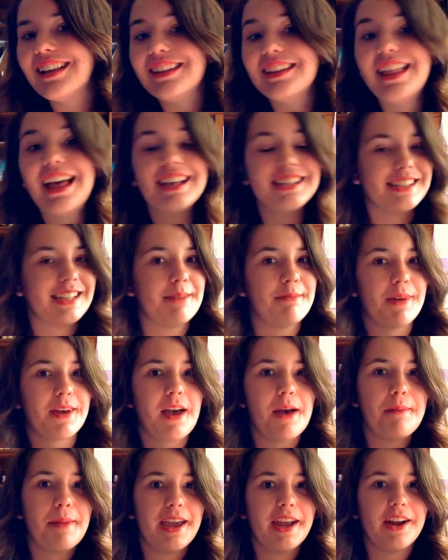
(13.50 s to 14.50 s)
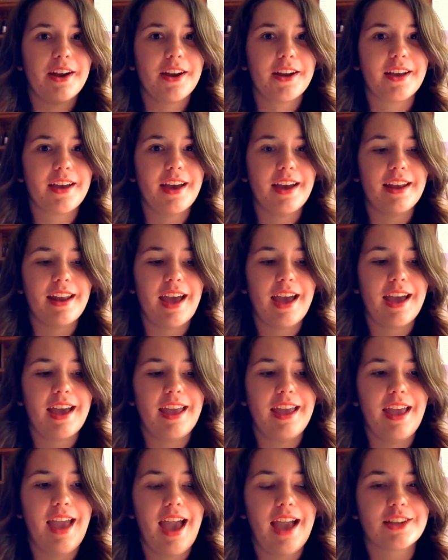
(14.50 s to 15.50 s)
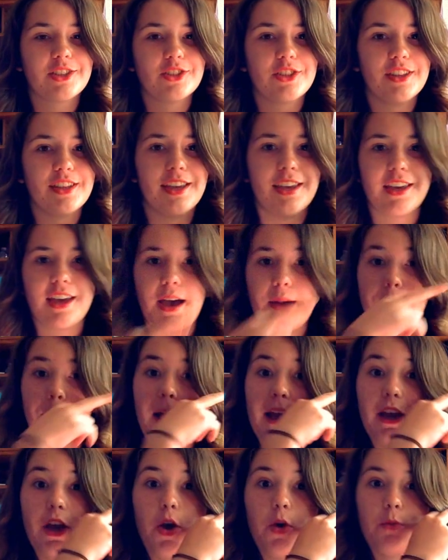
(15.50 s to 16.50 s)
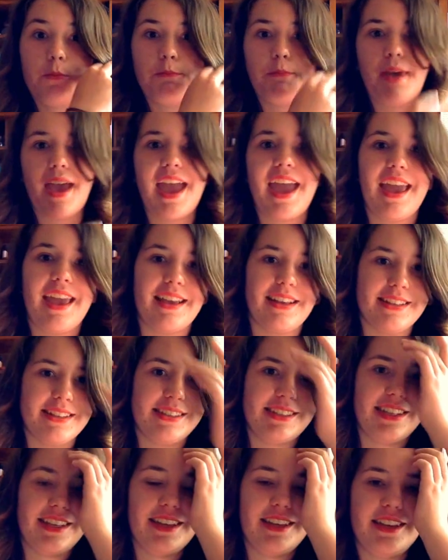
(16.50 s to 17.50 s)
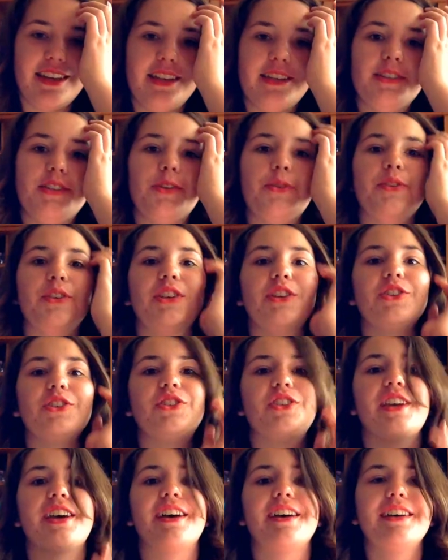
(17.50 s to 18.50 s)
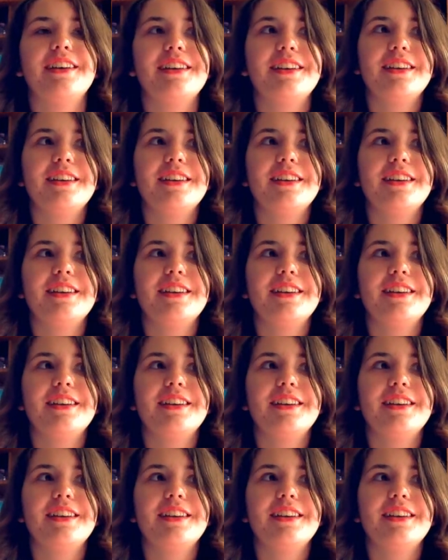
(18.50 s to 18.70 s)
Last time I got my hair cut, I actually cut my own bangs in Indonesia.